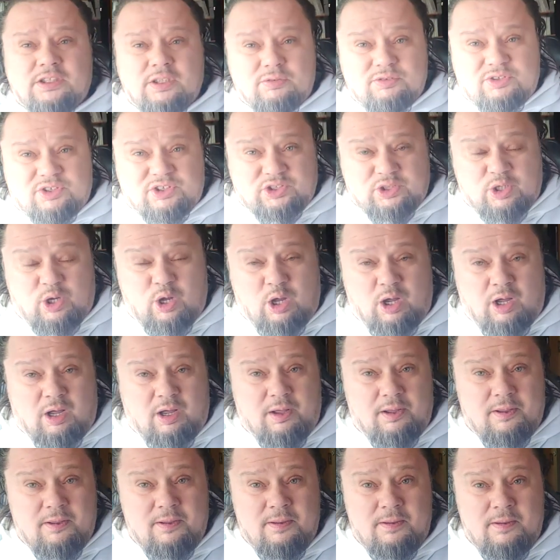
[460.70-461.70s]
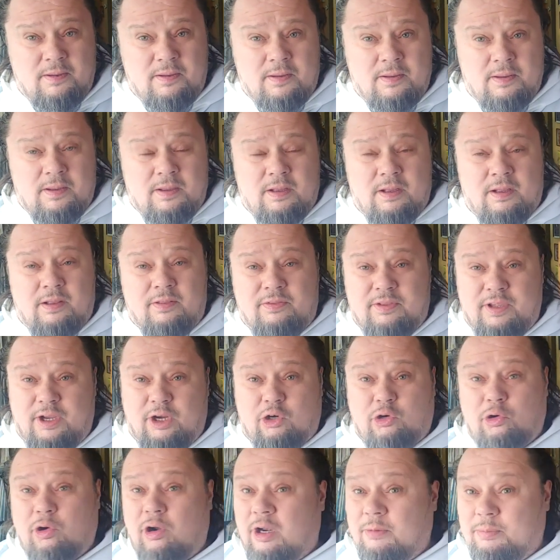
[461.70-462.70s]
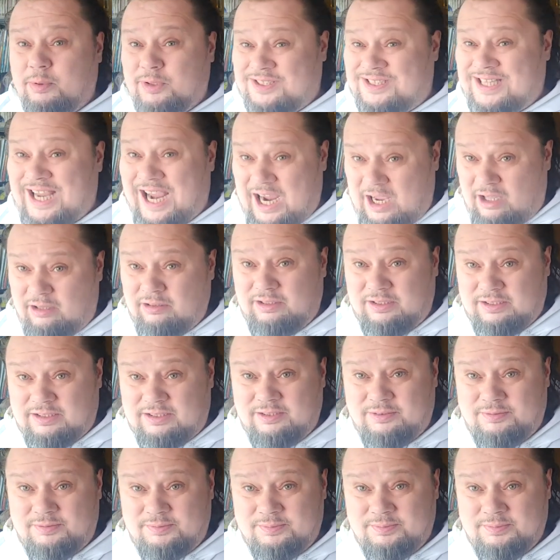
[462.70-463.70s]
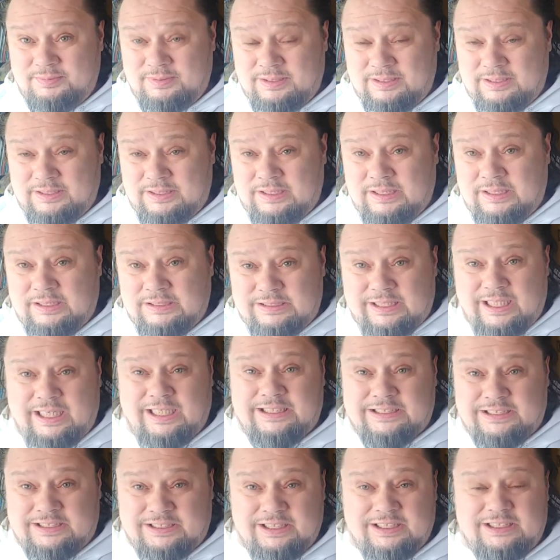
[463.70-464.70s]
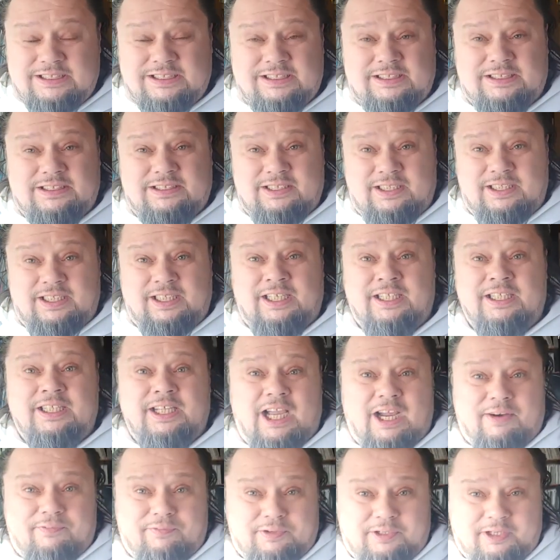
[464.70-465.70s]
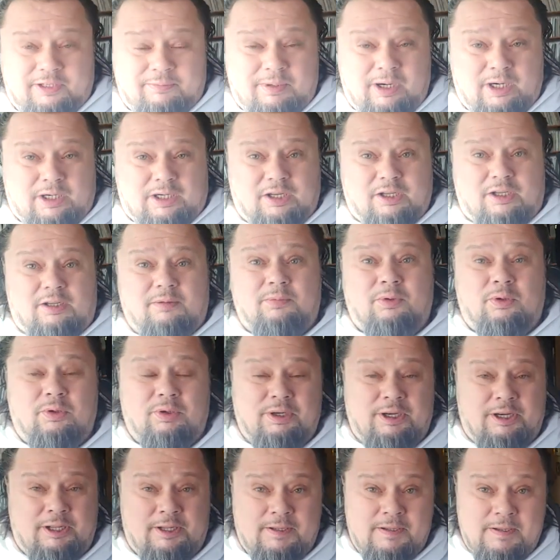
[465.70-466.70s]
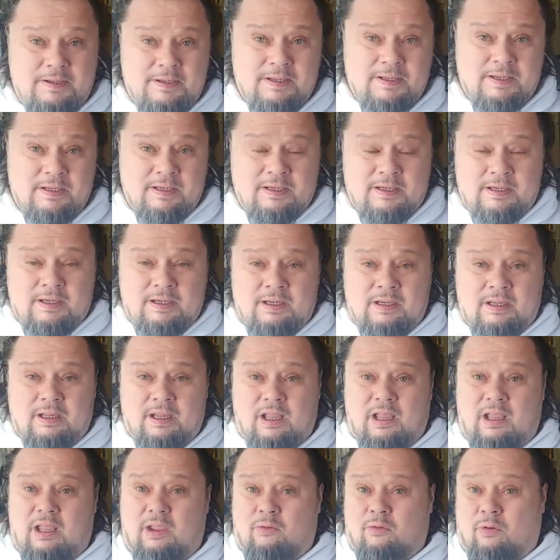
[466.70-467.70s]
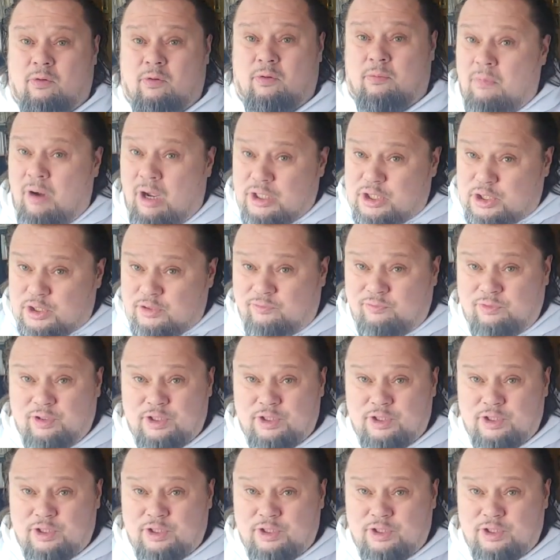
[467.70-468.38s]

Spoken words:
saw the incredible talent that exists in the African-American community, much of